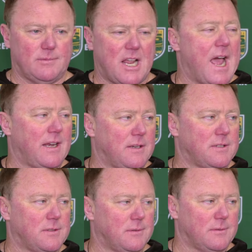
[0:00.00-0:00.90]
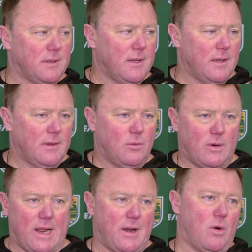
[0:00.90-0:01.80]
tightness, and
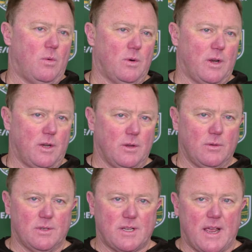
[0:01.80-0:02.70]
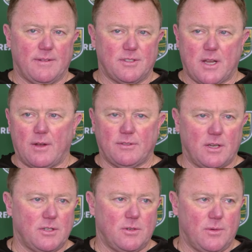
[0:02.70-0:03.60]
what I don't want to do is have soft
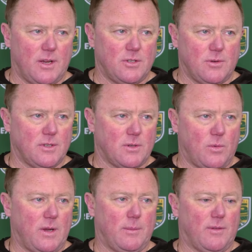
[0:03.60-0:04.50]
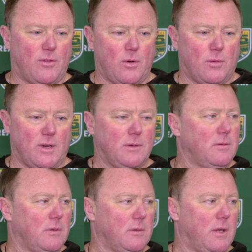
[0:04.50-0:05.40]
tissue injuries a week before we
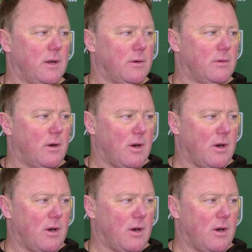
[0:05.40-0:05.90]
you know,